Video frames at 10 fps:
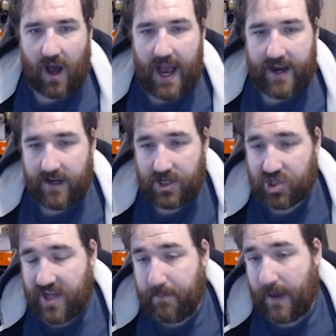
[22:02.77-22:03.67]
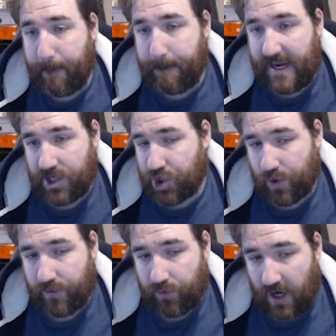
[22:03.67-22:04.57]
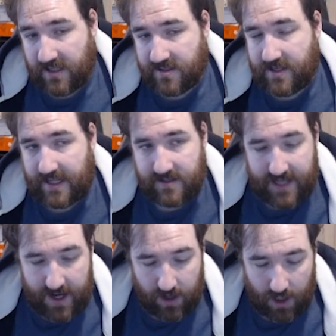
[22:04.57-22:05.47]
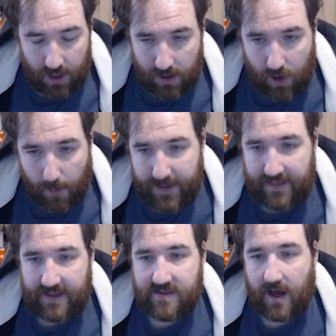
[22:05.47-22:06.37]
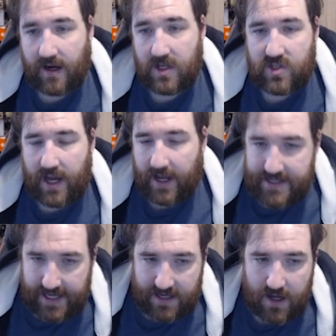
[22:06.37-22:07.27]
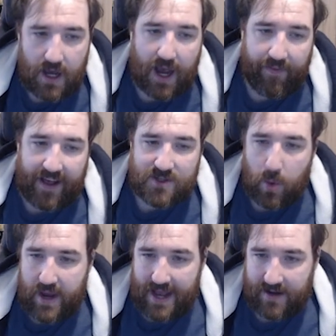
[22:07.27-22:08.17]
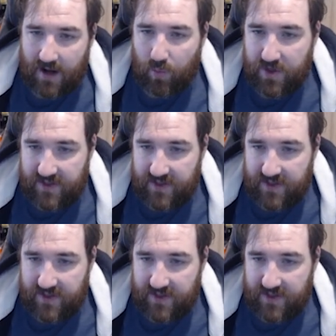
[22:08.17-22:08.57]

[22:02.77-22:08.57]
iron? He just sent me a picture of rust and said, copy these colors. And I did. And that's where we ended up with